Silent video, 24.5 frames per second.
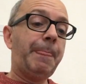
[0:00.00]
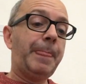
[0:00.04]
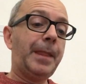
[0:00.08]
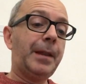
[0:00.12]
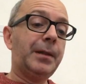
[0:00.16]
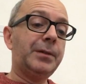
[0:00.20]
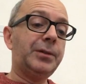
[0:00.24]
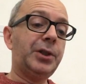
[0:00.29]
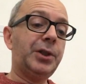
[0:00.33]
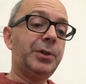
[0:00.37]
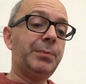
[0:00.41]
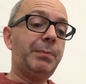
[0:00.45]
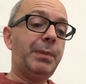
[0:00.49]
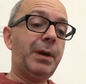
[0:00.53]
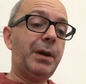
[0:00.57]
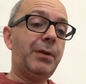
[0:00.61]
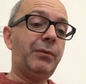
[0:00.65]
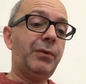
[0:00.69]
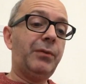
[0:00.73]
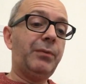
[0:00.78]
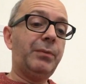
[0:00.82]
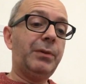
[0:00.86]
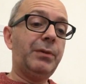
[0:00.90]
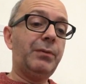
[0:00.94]
Just bear
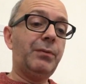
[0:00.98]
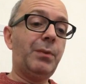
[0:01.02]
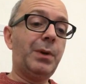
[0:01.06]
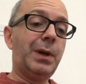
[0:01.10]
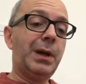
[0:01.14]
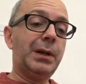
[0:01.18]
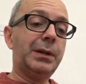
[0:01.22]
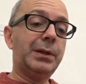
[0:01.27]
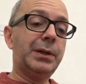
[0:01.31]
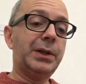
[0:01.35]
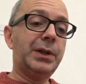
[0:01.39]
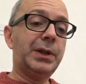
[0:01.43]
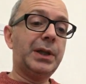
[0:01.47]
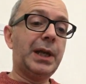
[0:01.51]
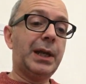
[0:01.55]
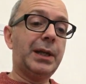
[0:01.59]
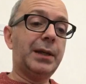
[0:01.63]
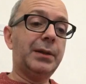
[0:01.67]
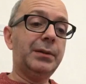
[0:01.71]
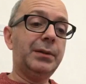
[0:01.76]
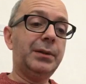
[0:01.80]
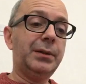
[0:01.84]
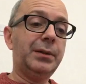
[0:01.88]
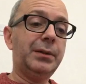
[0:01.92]
with me 1
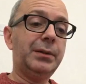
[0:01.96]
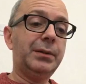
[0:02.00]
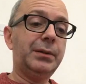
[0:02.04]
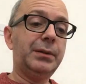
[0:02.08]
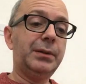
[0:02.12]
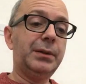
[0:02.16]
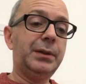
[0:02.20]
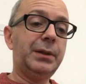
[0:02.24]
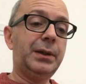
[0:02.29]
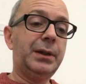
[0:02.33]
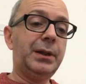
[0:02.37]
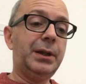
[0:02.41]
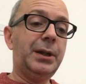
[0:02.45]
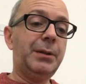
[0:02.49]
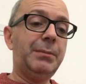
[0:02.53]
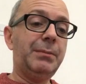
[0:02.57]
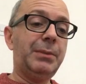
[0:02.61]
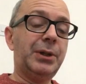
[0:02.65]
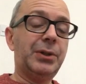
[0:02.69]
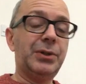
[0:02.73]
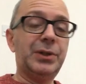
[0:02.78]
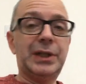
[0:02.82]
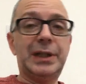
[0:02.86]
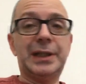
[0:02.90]
second,
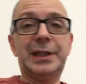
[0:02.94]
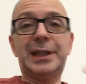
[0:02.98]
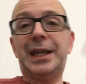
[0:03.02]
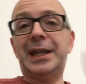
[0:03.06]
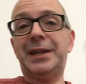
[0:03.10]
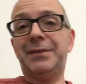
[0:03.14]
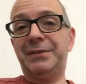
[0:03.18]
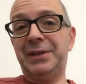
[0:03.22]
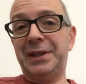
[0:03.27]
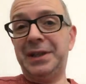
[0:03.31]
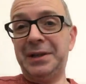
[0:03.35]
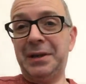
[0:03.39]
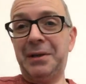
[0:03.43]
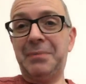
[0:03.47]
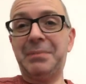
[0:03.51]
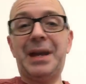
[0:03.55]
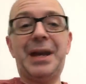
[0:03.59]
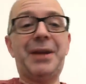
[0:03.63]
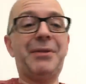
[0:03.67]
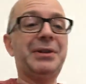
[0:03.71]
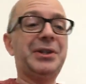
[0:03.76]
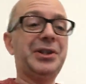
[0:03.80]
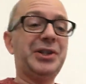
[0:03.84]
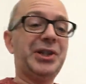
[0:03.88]
because it's evening. I'm
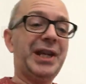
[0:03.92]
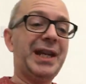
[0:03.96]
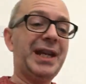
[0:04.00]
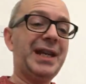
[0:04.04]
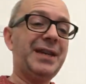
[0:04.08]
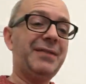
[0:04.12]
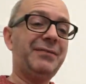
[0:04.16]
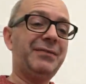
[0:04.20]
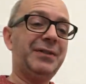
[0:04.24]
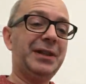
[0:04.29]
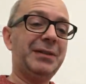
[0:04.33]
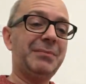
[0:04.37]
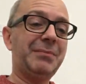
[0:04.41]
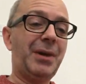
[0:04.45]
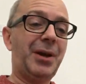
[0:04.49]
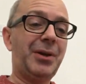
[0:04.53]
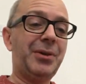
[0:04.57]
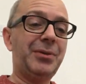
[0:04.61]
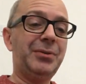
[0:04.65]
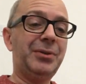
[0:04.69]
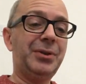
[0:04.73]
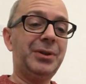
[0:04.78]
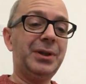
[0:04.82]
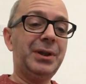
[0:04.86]
now into evening
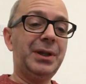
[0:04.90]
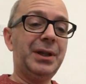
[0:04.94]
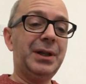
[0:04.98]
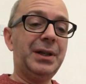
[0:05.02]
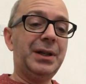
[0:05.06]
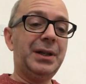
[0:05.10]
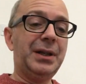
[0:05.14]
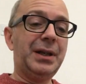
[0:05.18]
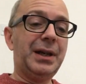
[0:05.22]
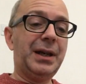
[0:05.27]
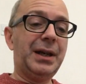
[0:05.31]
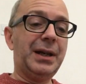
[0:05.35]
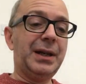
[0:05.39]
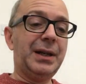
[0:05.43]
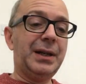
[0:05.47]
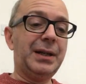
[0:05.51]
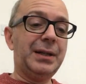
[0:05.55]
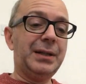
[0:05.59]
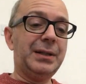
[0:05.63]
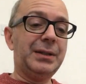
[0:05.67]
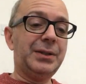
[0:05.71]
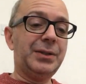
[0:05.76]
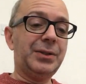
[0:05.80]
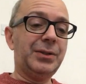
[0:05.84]
mode,
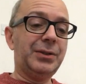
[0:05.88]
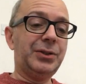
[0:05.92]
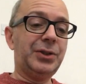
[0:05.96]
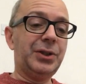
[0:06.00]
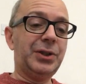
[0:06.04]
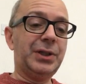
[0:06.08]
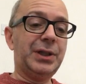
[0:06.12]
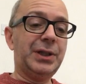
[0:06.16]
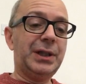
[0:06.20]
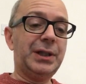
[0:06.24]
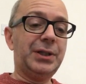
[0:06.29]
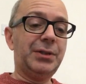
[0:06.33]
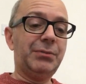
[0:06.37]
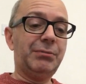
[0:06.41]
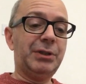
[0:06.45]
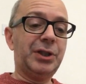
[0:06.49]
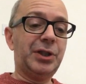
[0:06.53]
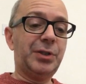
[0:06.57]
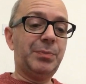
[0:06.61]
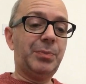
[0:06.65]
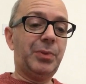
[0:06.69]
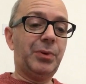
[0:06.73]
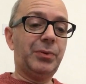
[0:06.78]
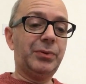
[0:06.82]
so I just need to
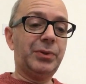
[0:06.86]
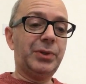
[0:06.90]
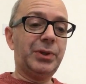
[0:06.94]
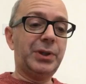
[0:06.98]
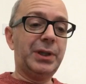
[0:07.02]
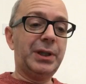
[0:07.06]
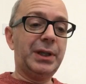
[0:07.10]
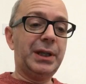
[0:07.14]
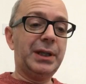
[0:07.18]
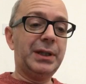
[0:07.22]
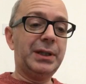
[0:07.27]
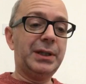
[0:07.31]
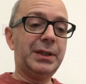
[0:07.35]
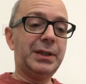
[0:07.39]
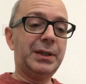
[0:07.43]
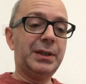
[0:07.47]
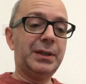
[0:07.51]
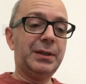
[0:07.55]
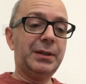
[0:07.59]
respond to this.